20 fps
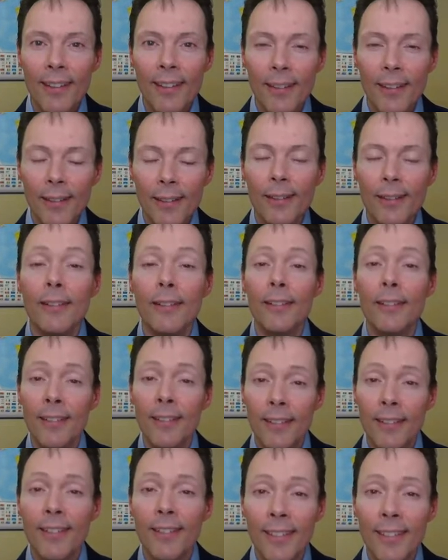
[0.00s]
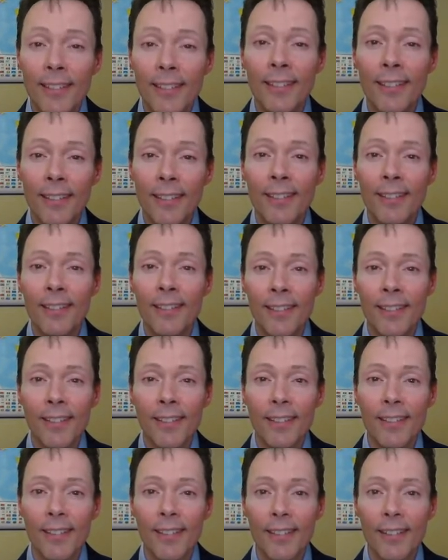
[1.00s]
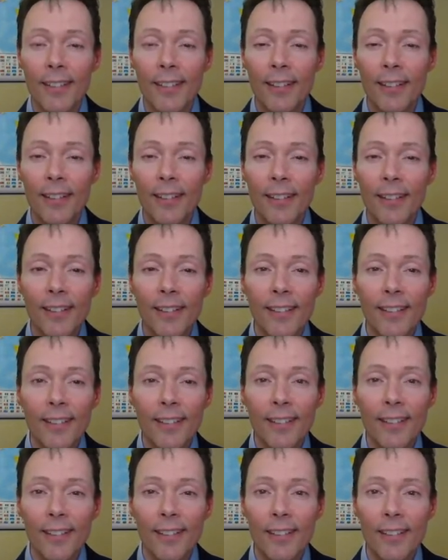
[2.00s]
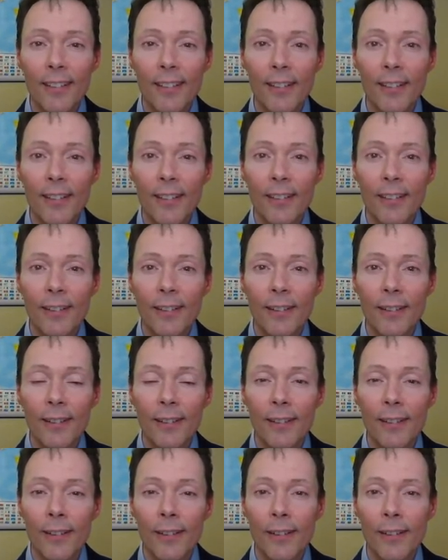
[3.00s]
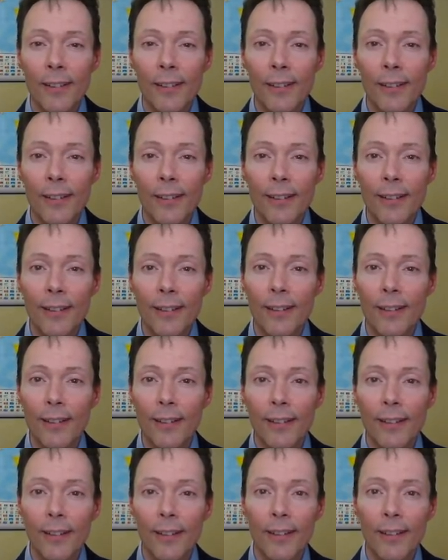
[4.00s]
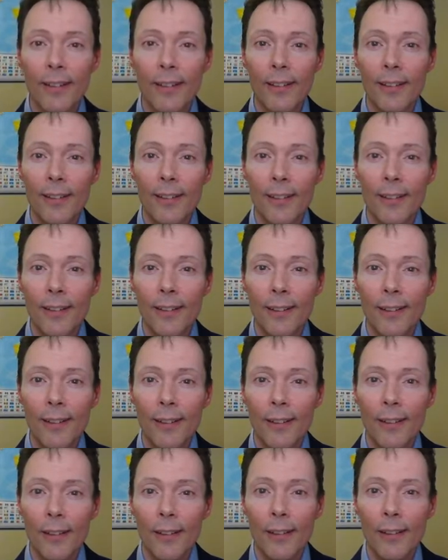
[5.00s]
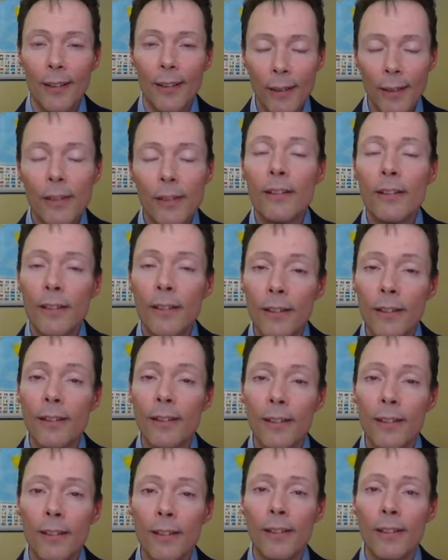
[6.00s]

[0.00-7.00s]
[no speech]